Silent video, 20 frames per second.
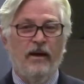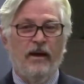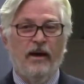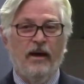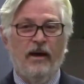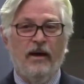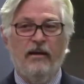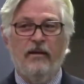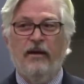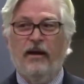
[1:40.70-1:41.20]

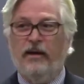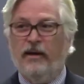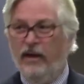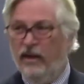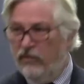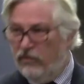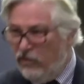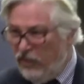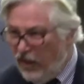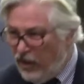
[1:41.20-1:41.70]
Uh,
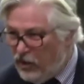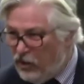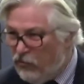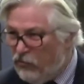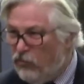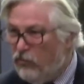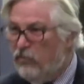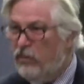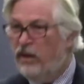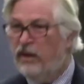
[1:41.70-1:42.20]
again, thank you
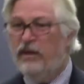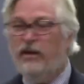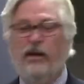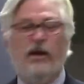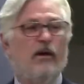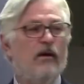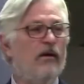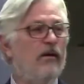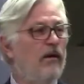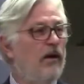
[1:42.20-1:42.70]
for being
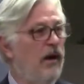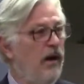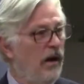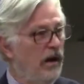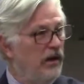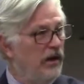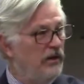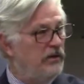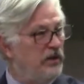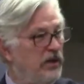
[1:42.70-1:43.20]
here.
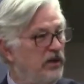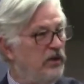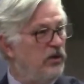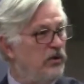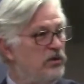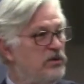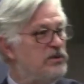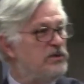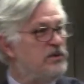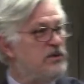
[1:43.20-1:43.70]
I'd like to
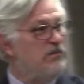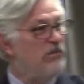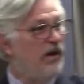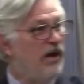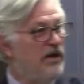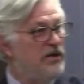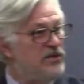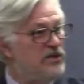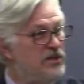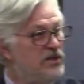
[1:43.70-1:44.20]
introduce
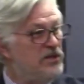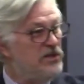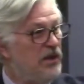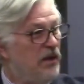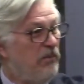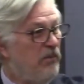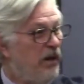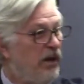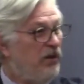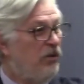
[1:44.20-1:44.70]
my
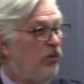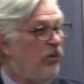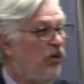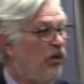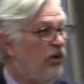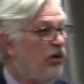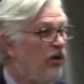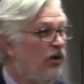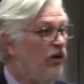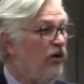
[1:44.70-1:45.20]
assistant, Amanda
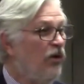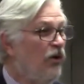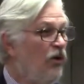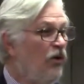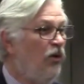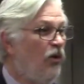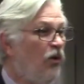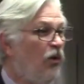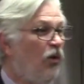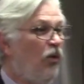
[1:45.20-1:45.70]
Warner,
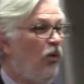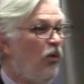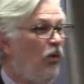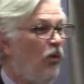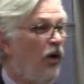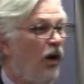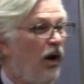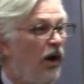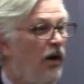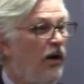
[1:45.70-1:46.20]

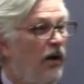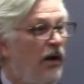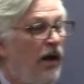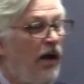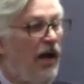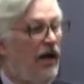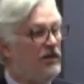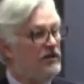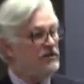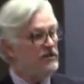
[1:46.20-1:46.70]
who uh,
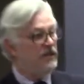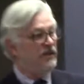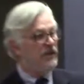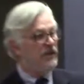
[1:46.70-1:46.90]
has the